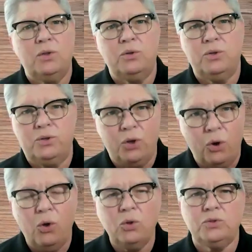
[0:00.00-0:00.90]
They're
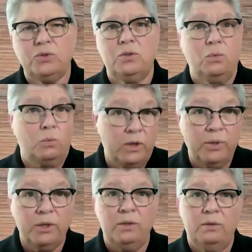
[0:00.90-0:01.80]
adults, they're
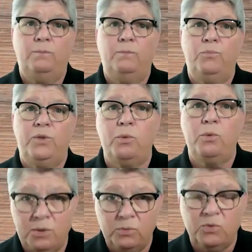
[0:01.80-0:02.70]
women, they want
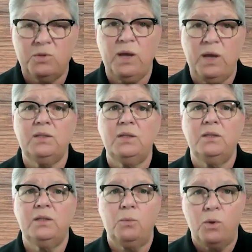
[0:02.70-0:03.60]
to be
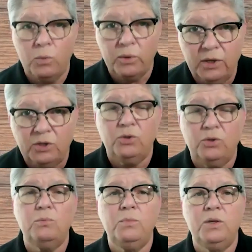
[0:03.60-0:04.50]
respected. They want what they
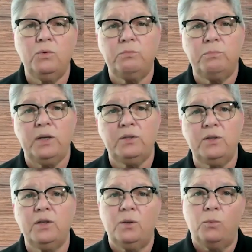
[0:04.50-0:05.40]
do to be
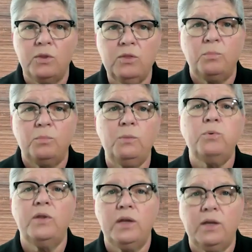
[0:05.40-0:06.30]
respected, and they want the
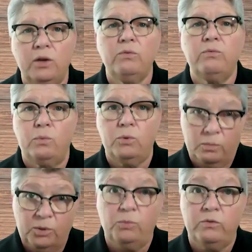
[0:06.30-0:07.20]
people they care for
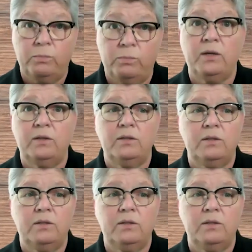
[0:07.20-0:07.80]
to be respected.